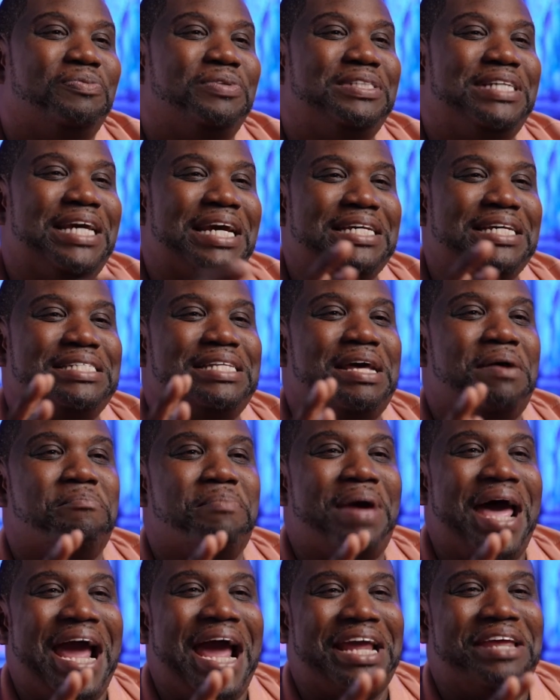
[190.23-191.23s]
take a step
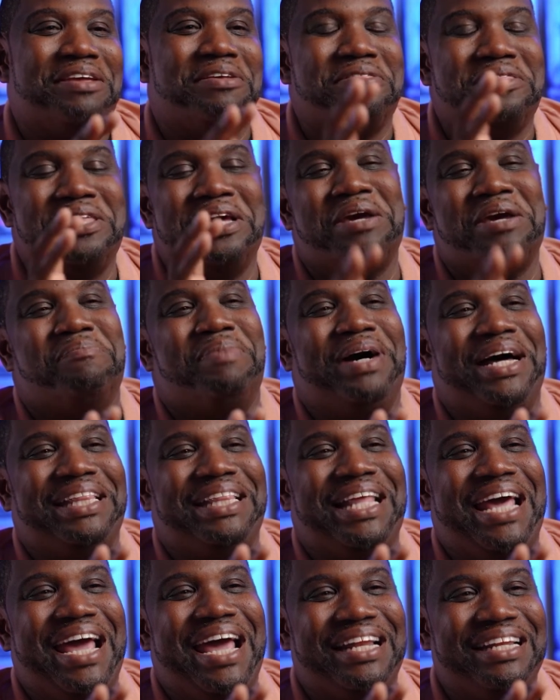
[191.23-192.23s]
back and you think about
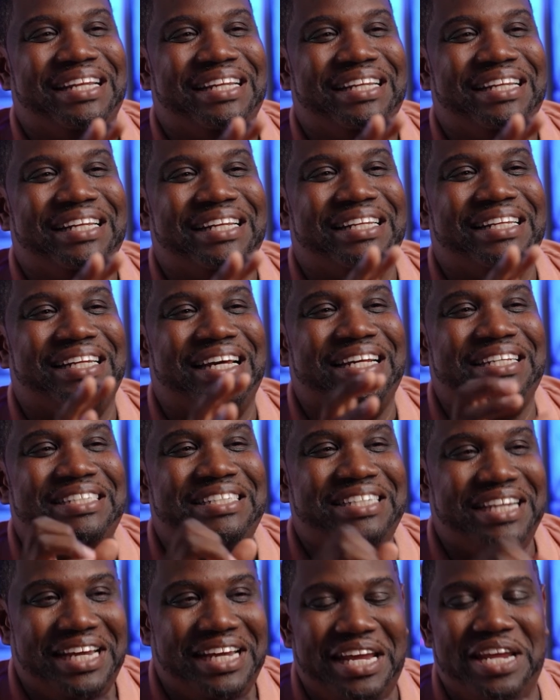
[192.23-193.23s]
that. That
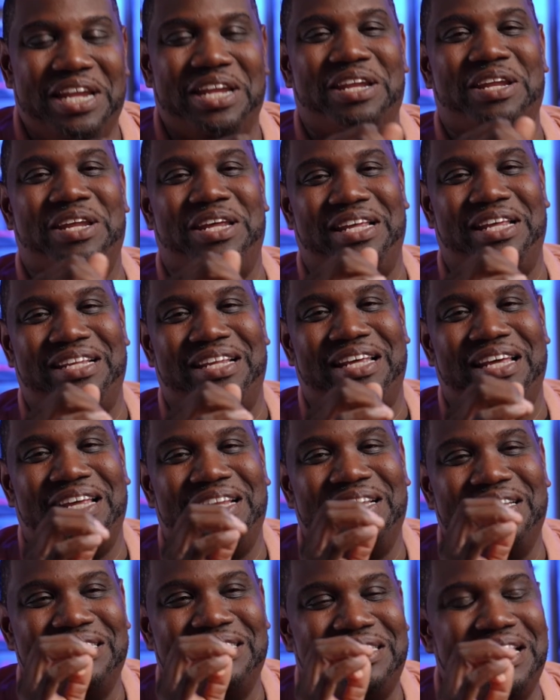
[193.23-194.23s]
chicken
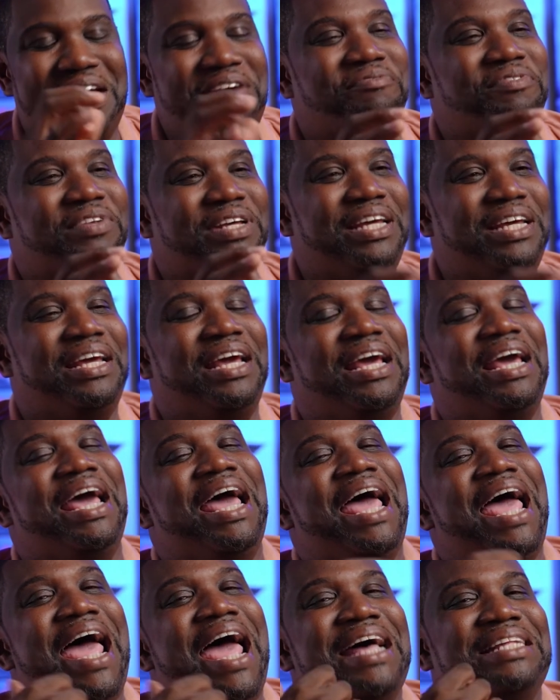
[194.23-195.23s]
definitely
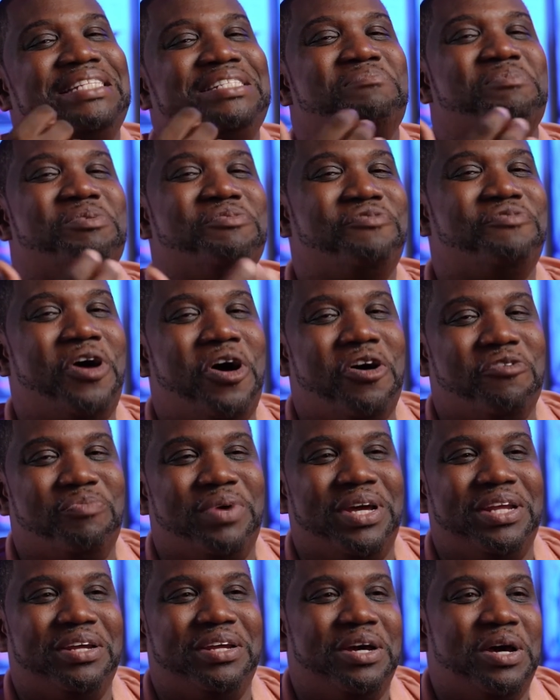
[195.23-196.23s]
had some
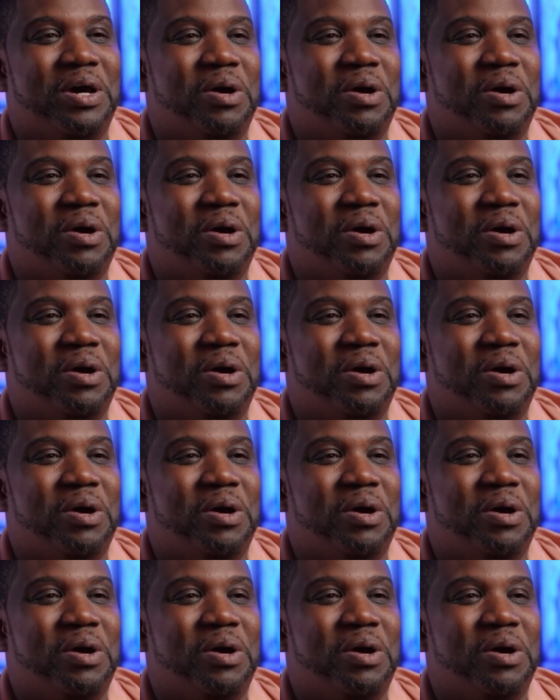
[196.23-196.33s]
involvement,